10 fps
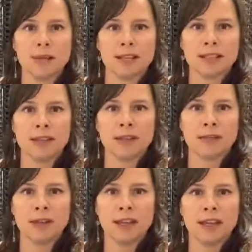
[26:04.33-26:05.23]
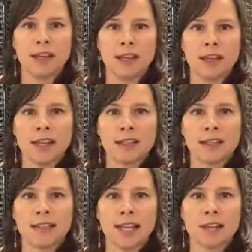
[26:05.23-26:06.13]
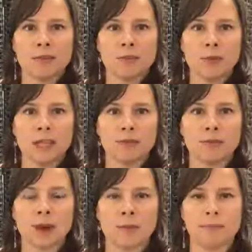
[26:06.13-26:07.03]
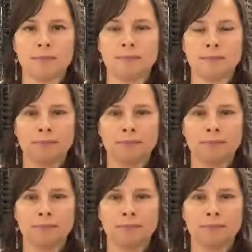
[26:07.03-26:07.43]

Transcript: myself has saved me from,